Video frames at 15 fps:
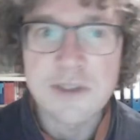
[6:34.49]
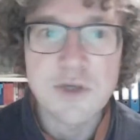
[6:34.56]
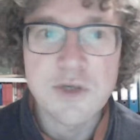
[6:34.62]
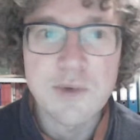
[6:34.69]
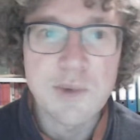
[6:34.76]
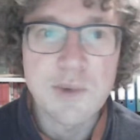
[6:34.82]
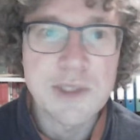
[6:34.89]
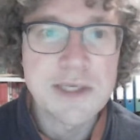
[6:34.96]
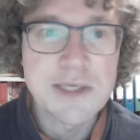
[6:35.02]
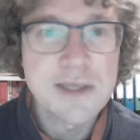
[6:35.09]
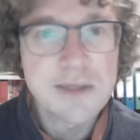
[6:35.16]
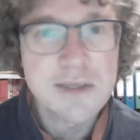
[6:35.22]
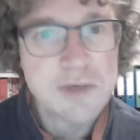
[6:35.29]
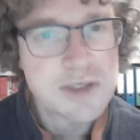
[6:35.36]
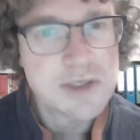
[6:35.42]
So what he
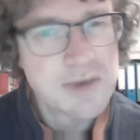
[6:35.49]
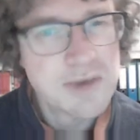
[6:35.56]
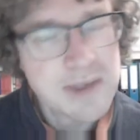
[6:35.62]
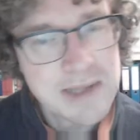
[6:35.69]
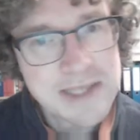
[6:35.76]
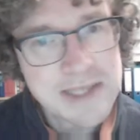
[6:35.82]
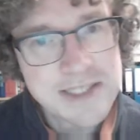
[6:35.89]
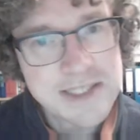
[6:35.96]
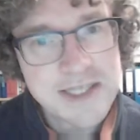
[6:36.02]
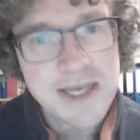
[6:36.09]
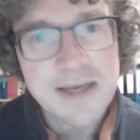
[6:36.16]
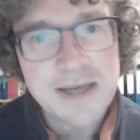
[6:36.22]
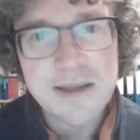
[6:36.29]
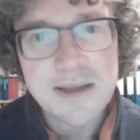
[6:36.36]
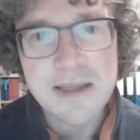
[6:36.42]
did was, well, let's
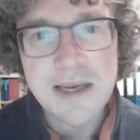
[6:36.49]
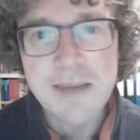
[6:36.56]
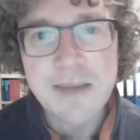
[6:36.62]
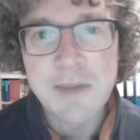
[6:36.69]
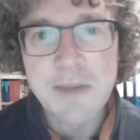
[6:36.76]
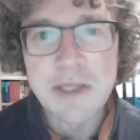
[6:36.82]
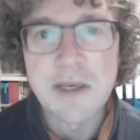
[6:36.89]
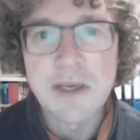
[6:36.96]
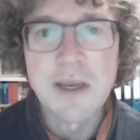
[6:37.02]
take the limit.